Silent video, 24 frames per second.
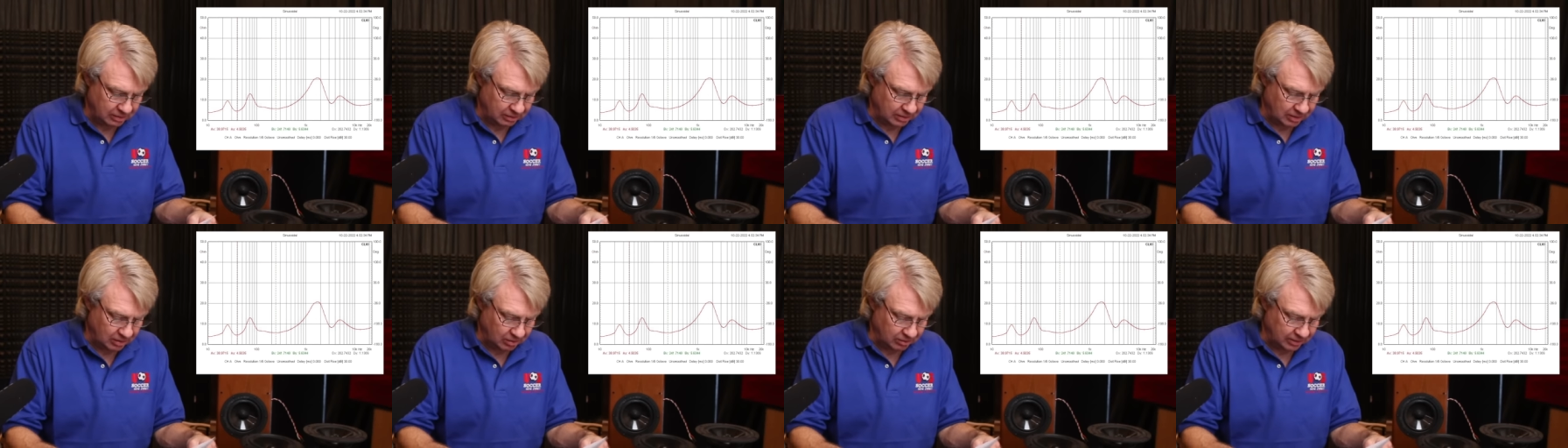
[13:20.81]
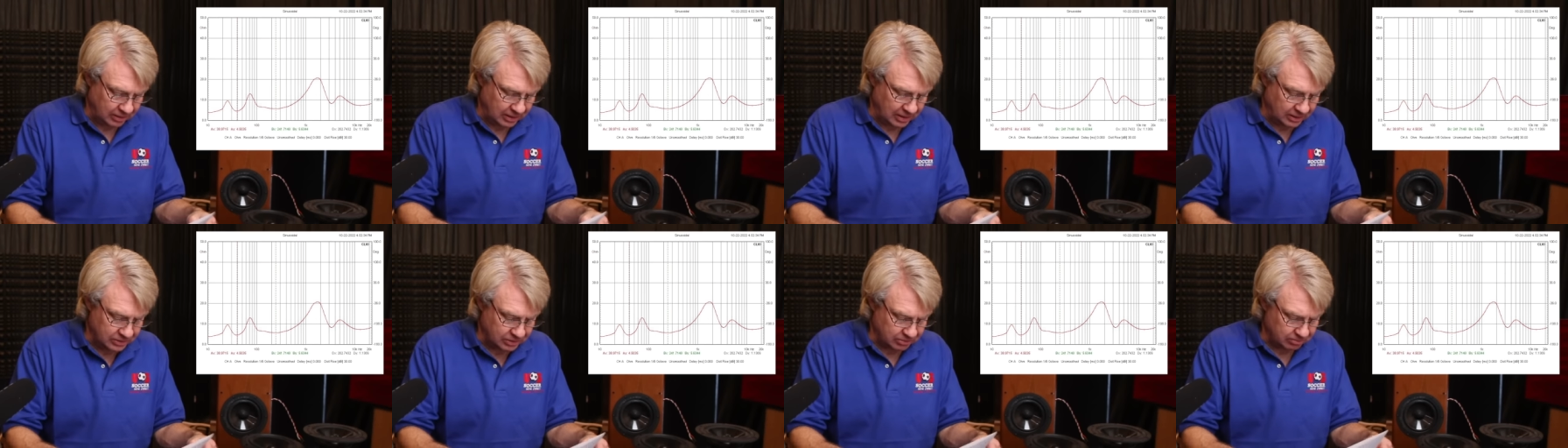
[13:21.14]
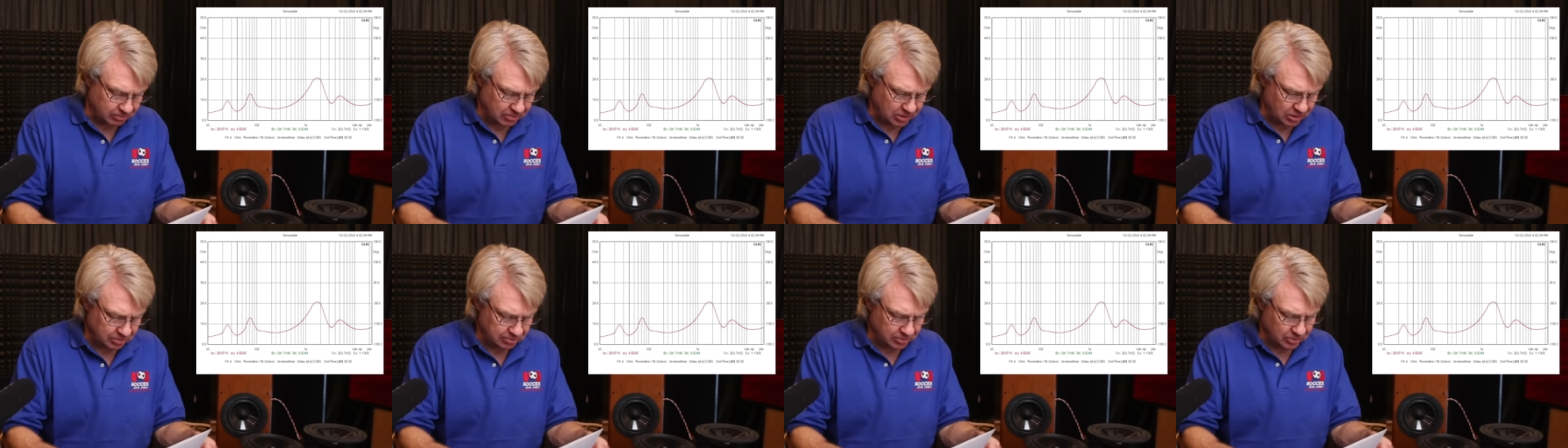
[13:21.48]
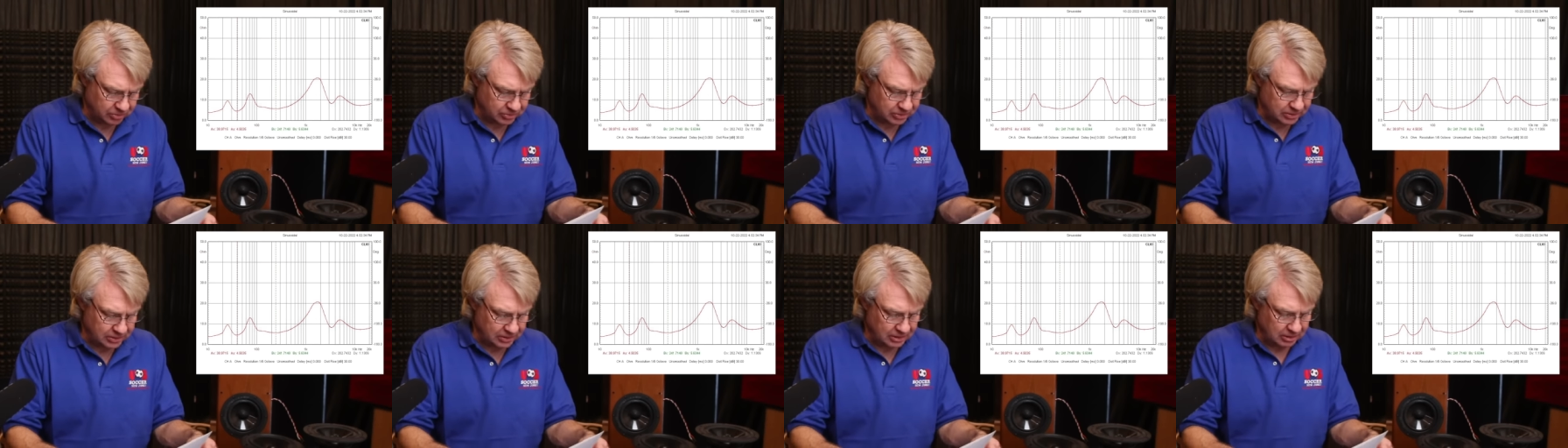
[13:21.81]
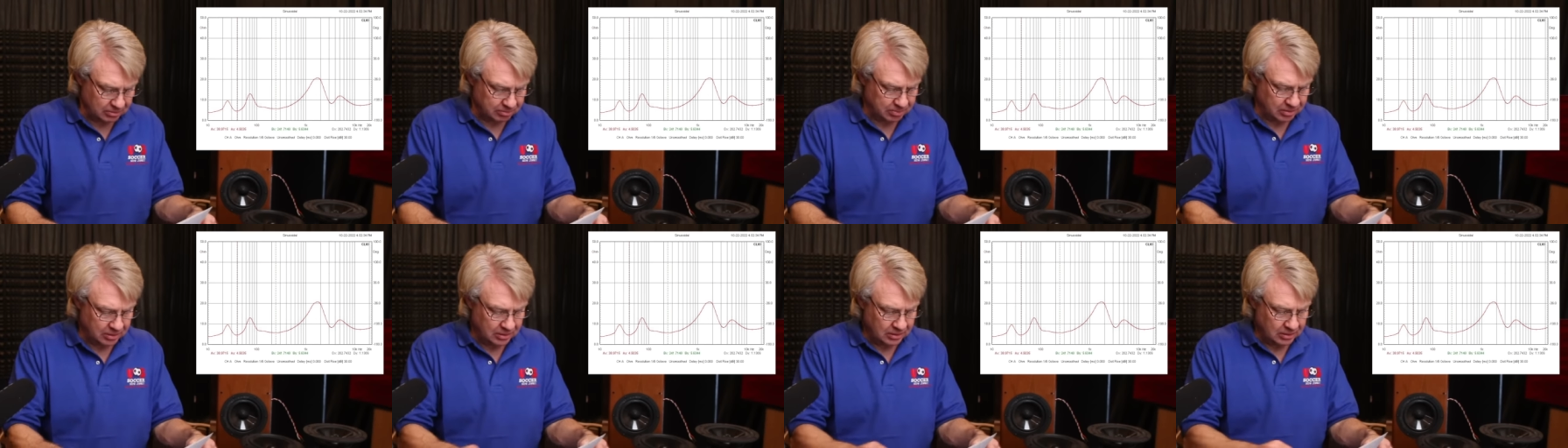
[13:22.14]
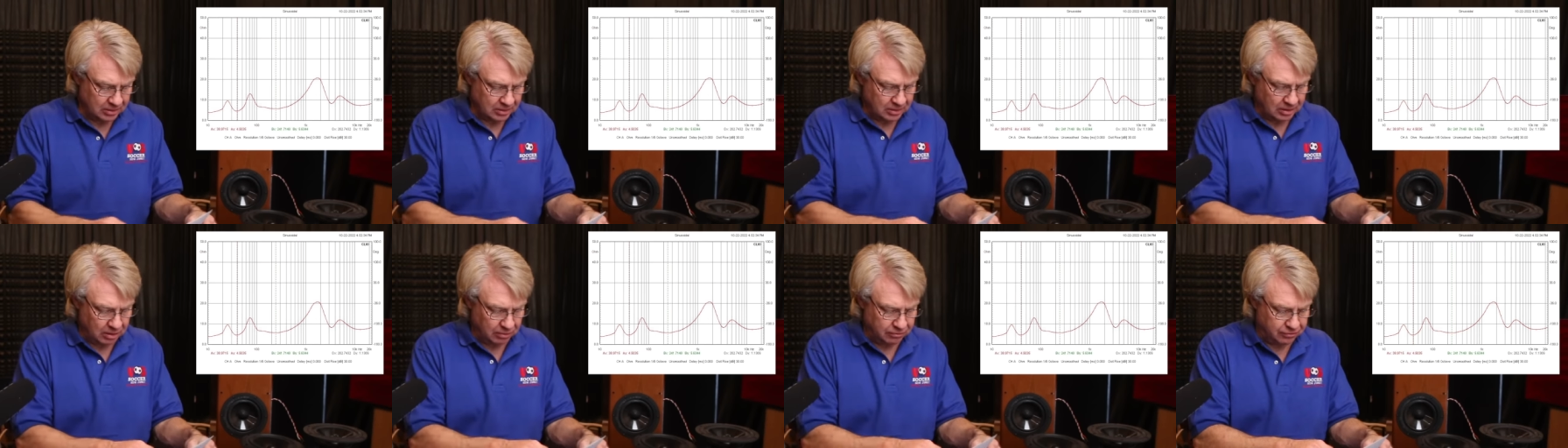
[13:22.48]
It only has a minimal dip
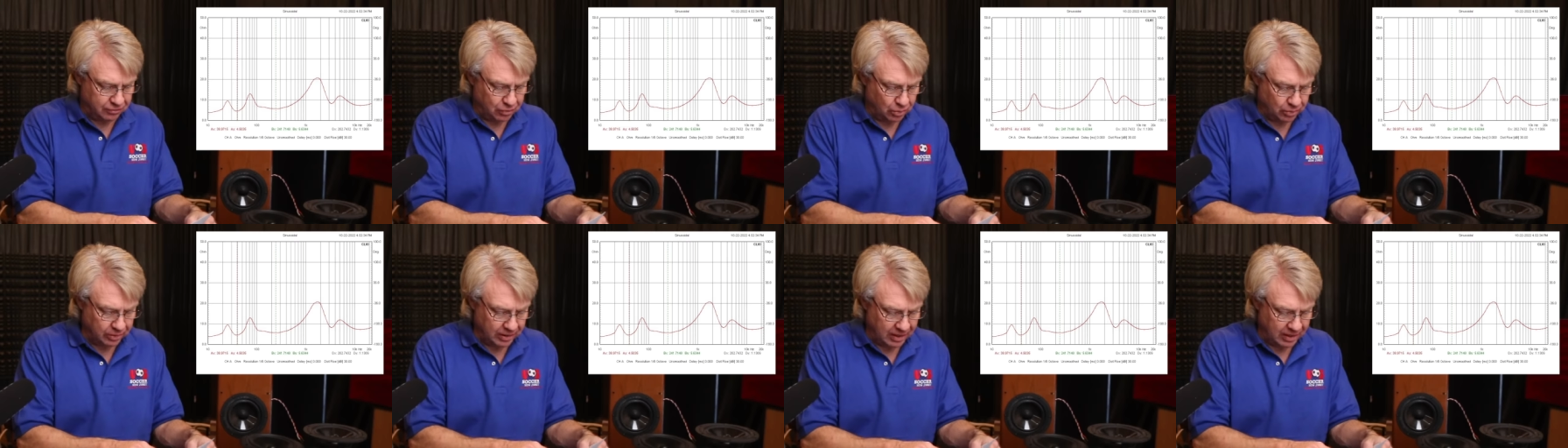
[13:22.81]
of four